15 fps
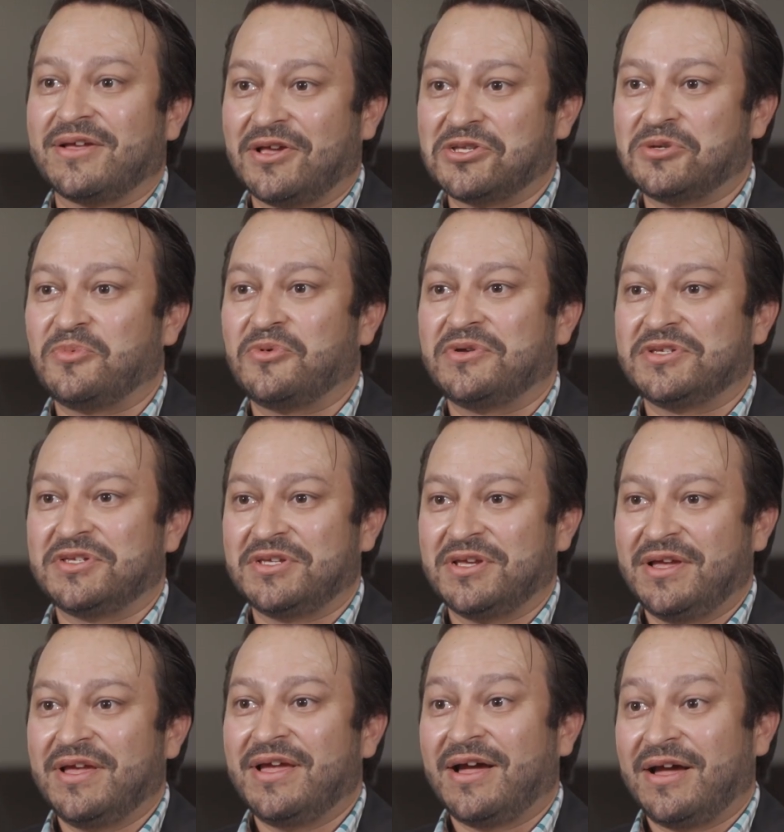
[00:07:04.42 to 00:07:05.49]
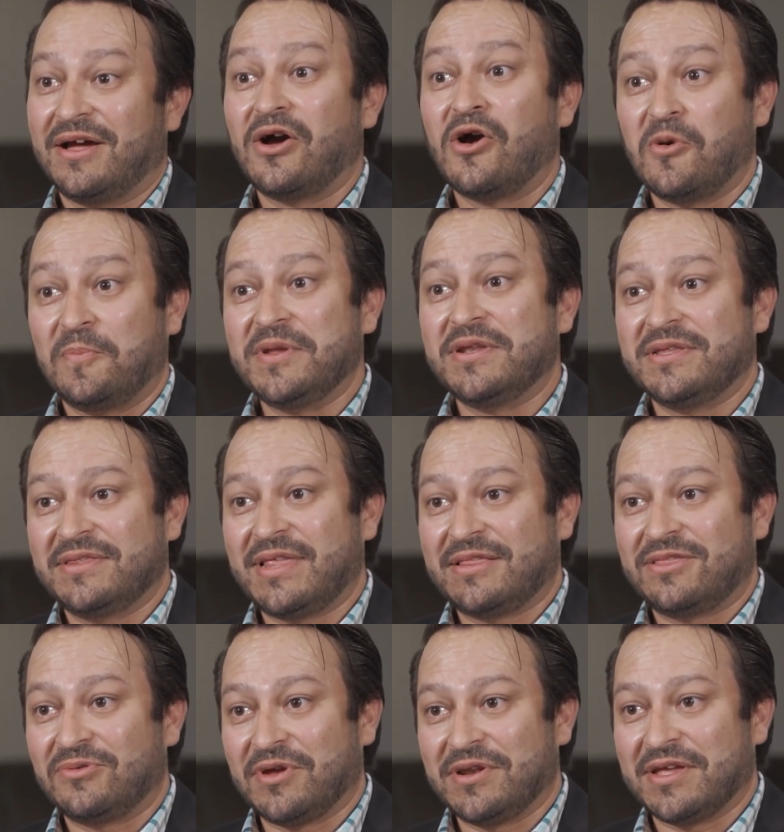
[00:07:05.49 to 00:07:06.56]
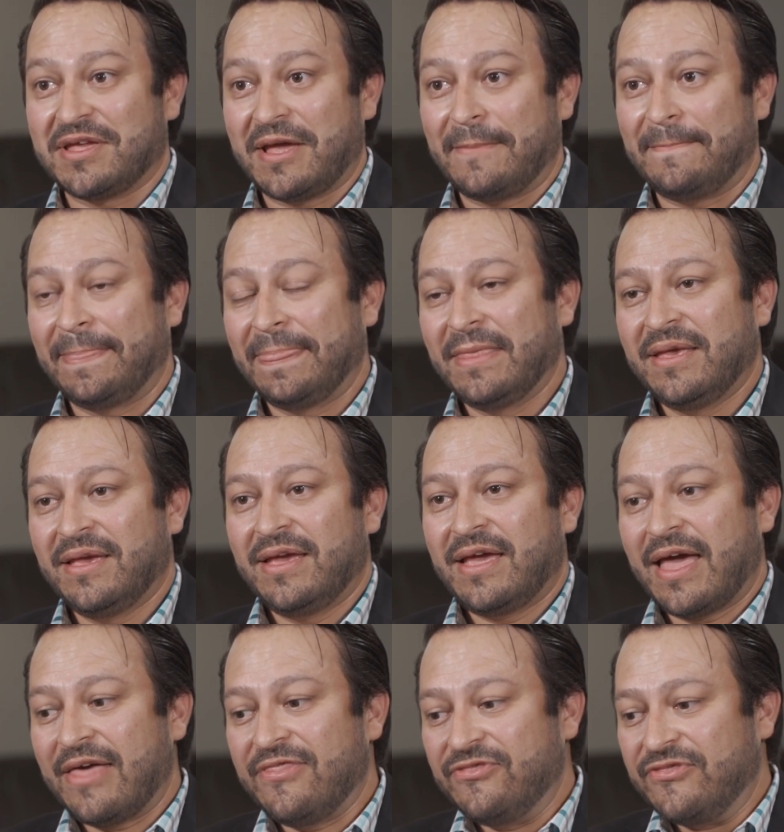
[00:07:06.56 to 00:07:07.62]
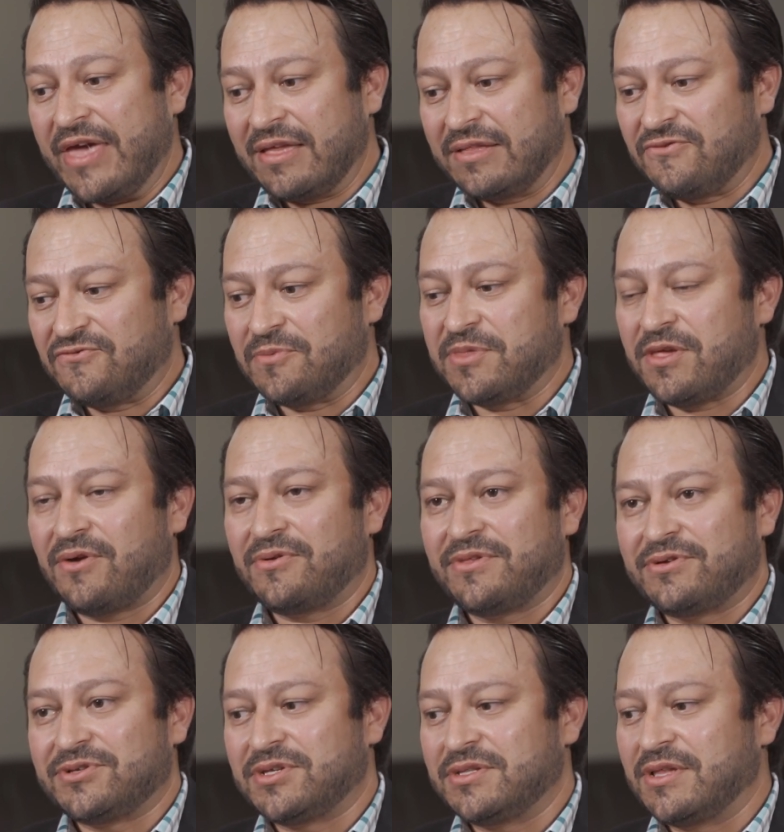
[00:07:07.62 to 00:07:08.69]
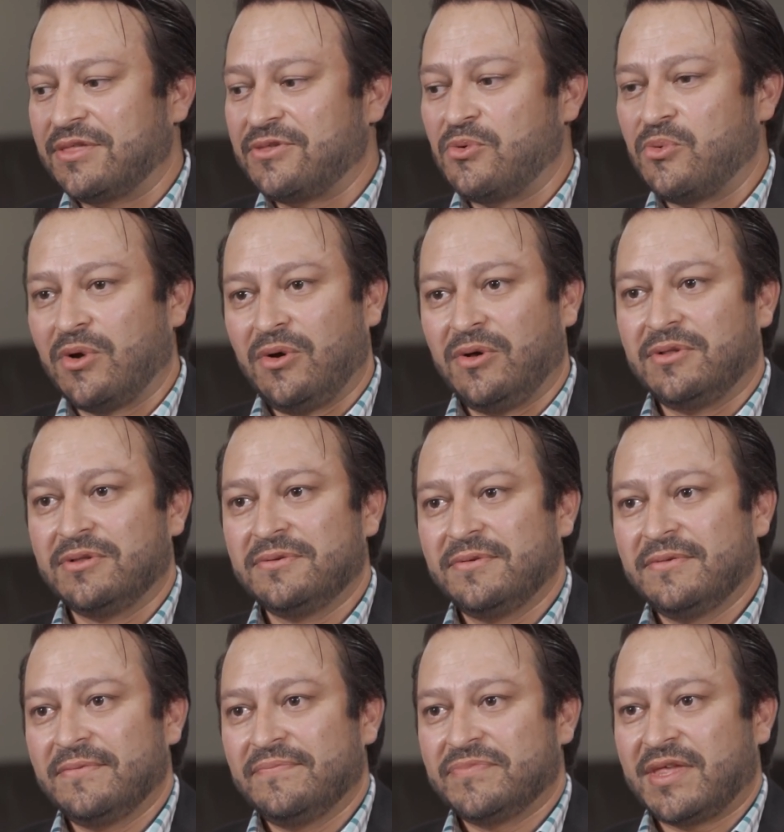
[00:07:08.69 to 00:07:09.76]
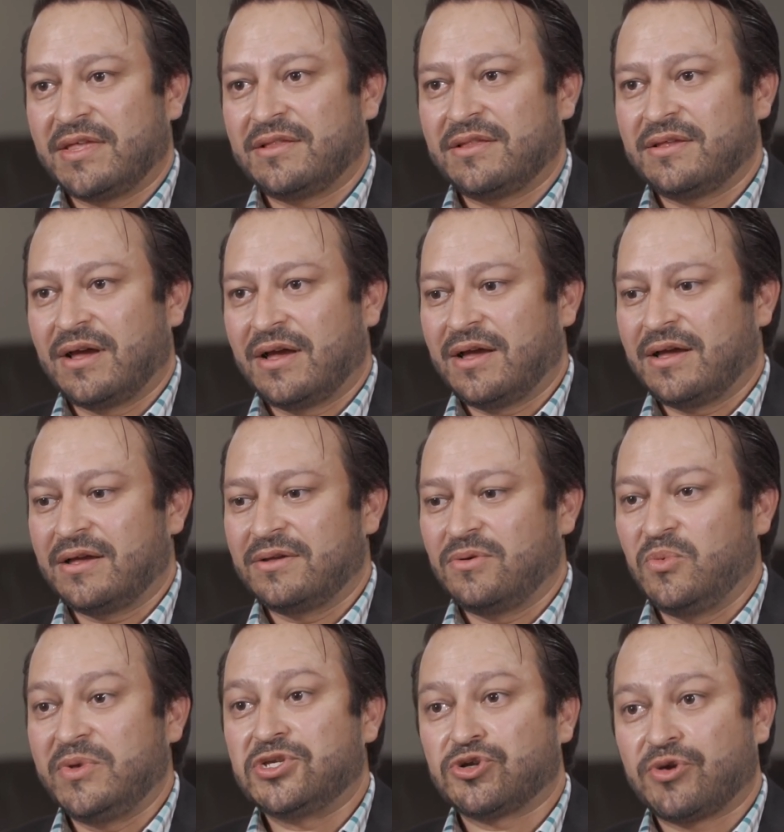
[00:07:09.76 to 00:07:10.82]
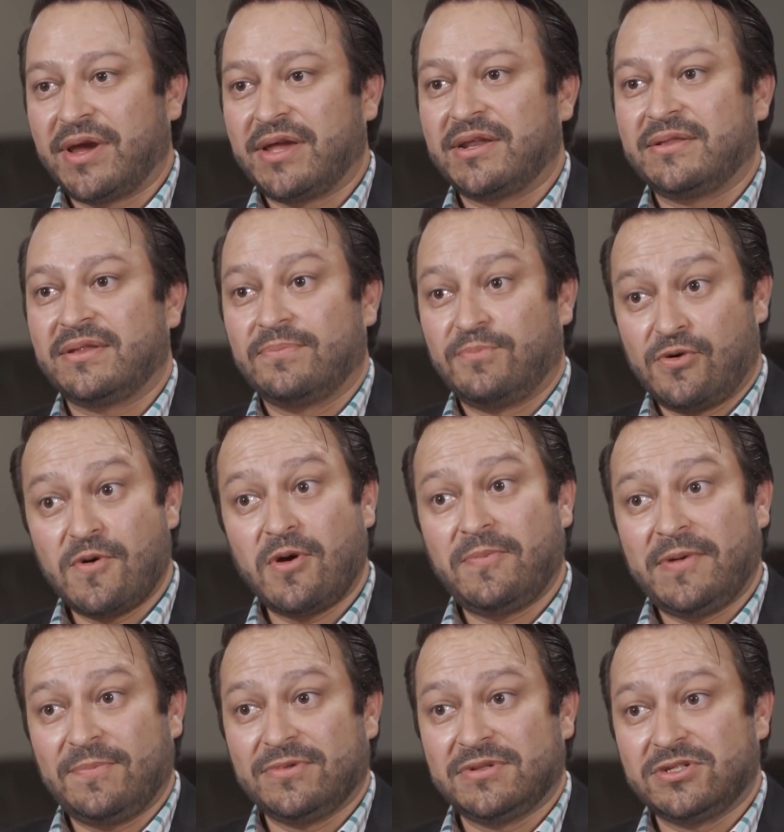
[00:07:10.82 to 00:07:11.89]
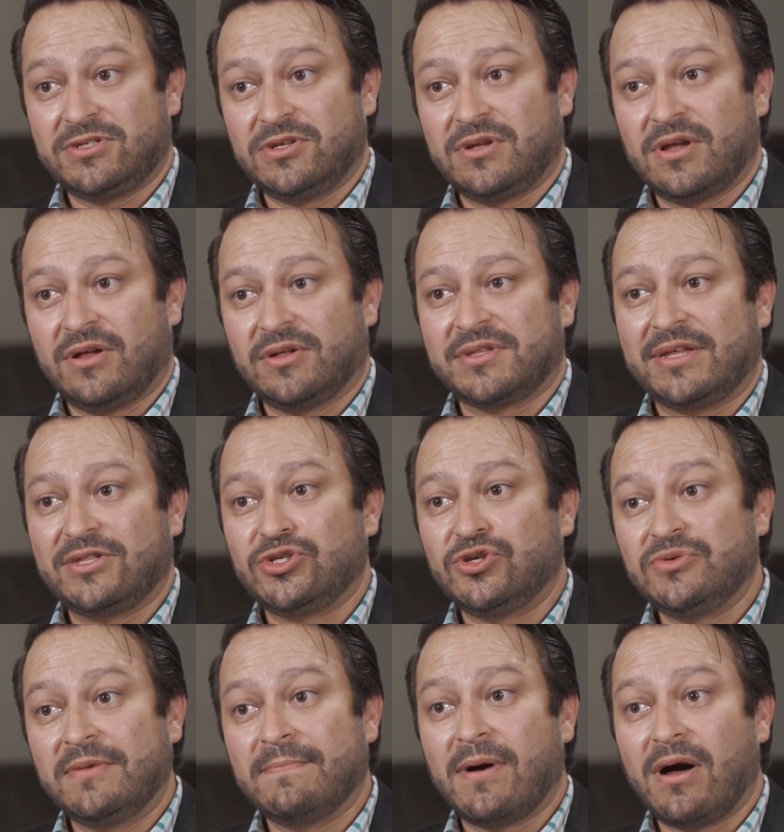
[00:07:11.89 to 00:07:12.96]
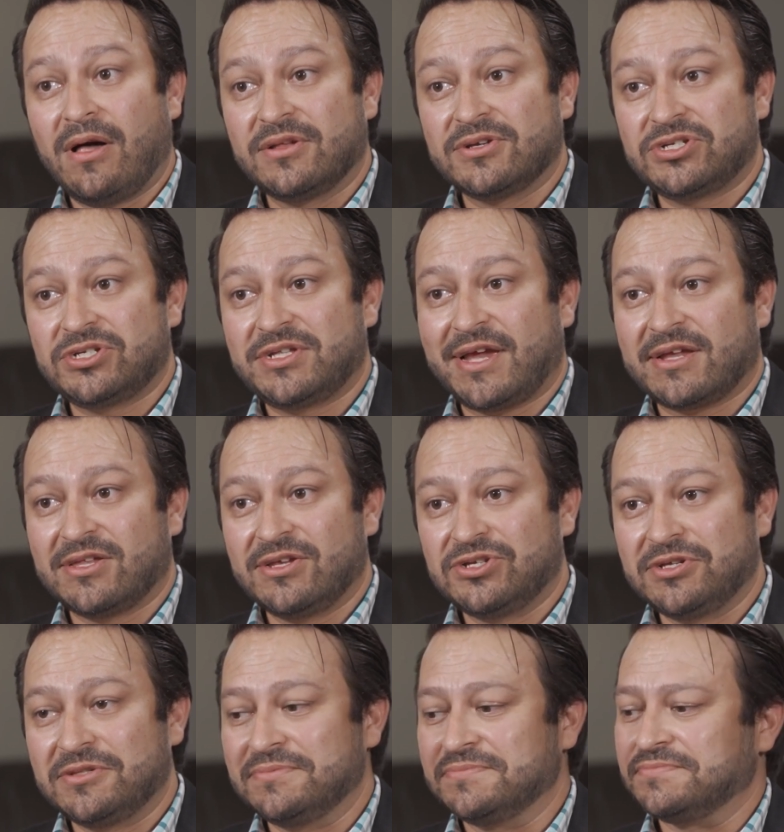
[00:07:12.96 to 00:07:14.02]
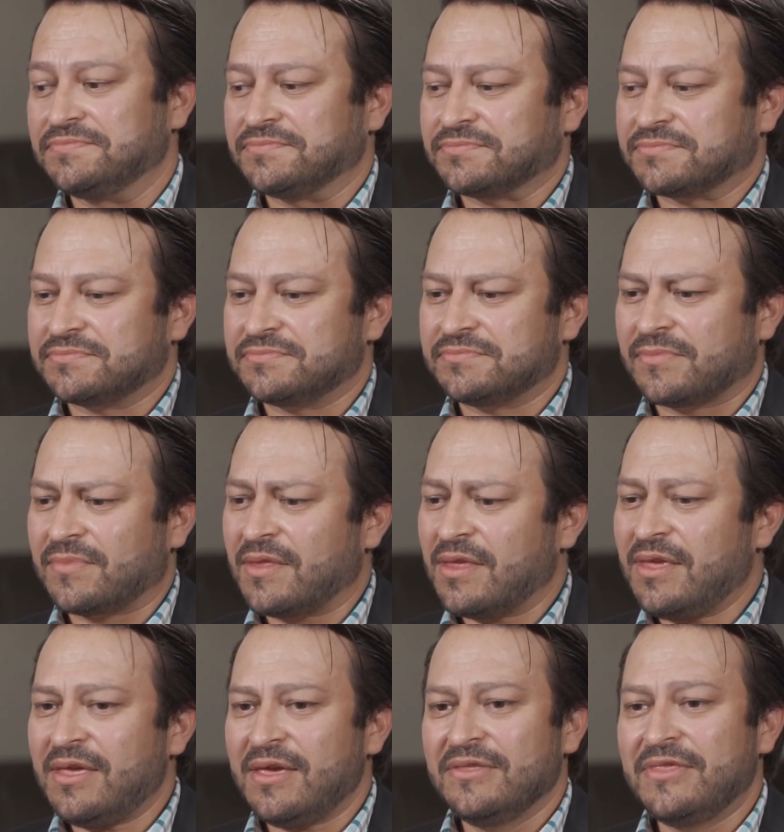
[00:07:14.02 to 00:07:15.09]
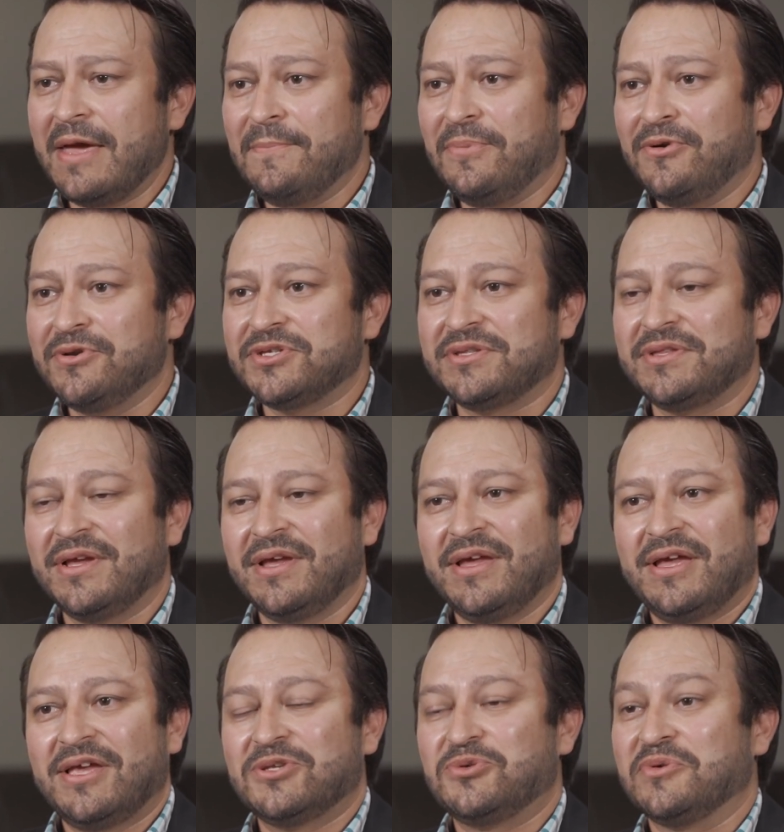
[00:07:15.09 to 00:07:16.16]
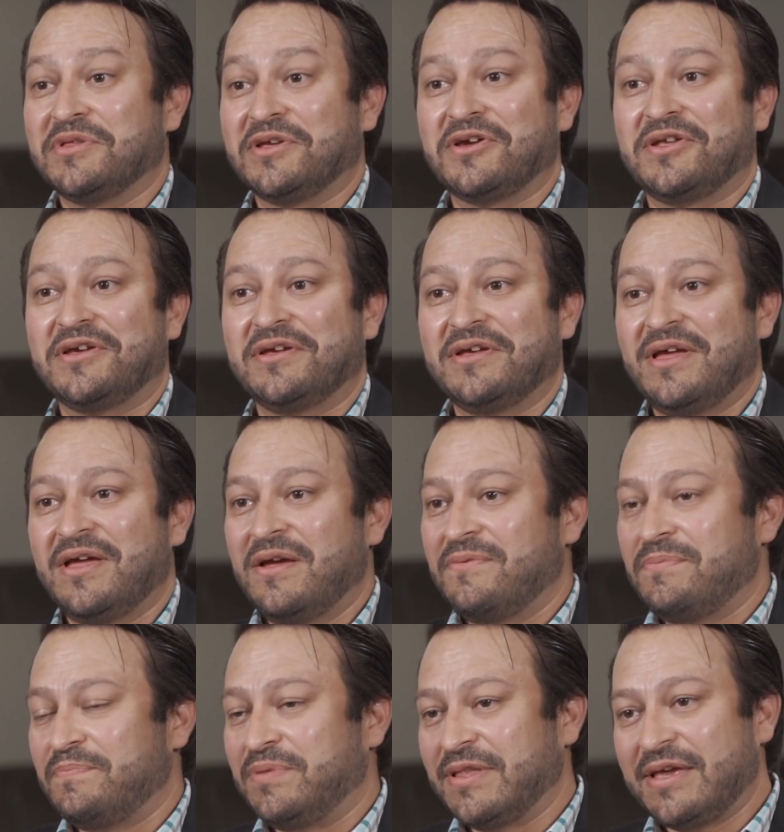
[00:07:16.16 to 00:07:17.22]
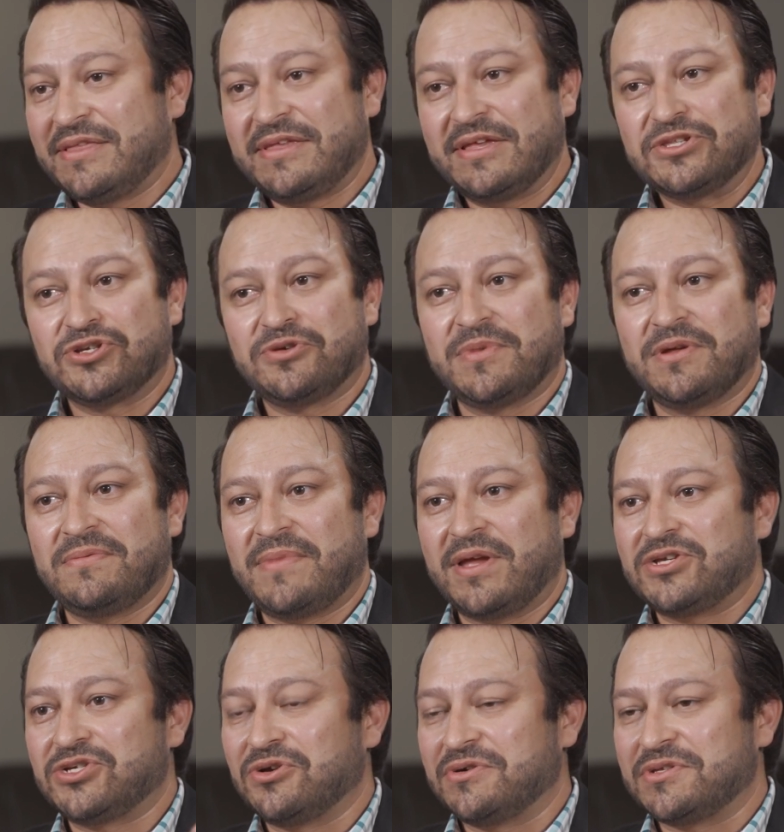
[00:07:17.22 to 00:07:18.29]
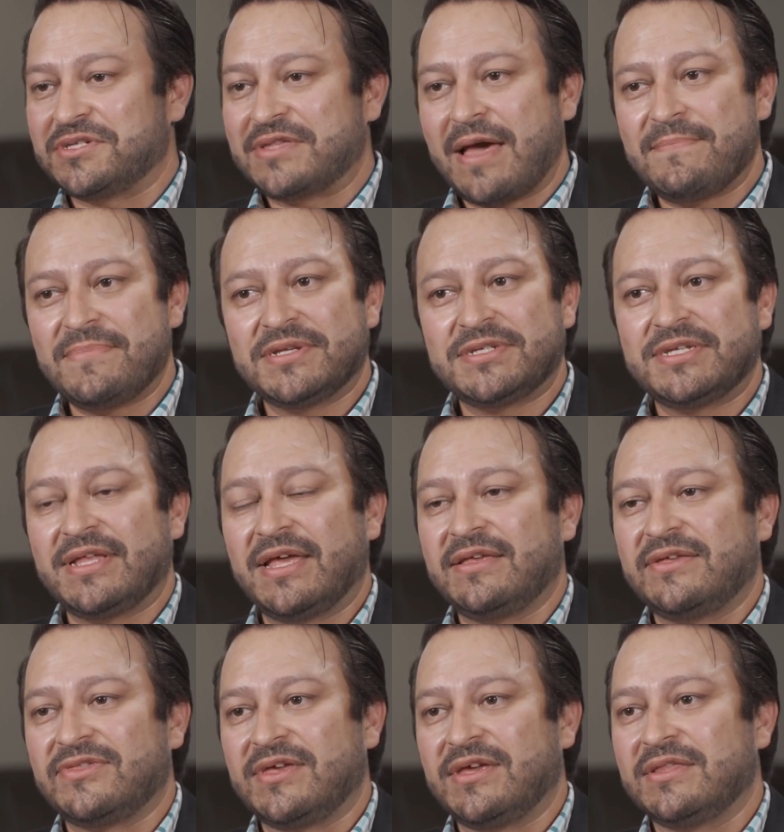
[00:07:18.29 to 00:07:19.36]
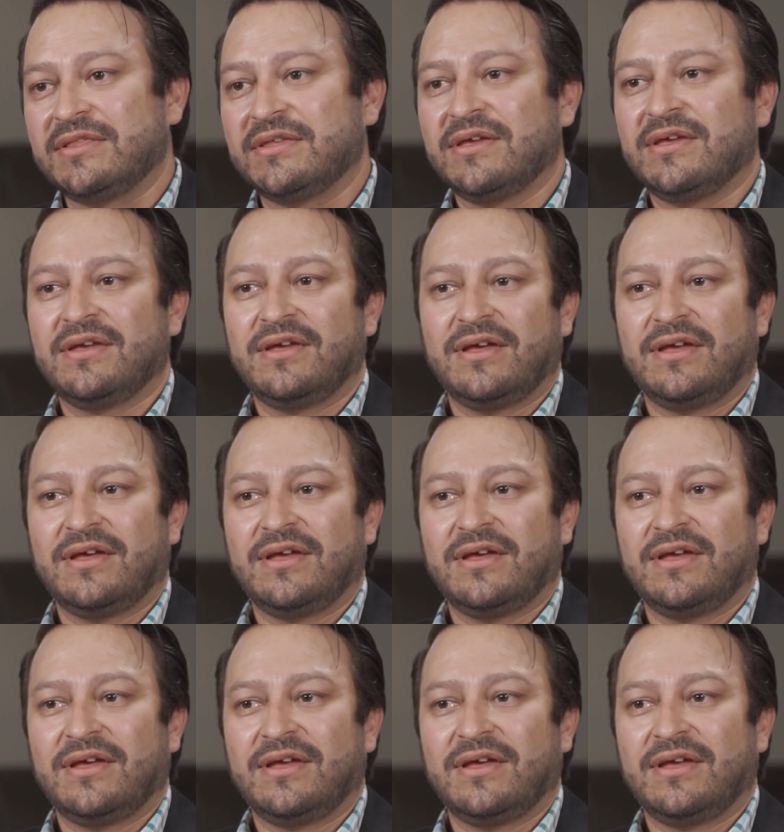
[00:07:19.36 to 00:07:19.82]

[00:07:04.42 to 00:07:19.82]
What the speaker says: the customer is hoping that they're going to get. And then from there, there's another role that we train and promote people into called a tune and polish technician. And that person is really going to play the instrument, make sure it's not missing anything,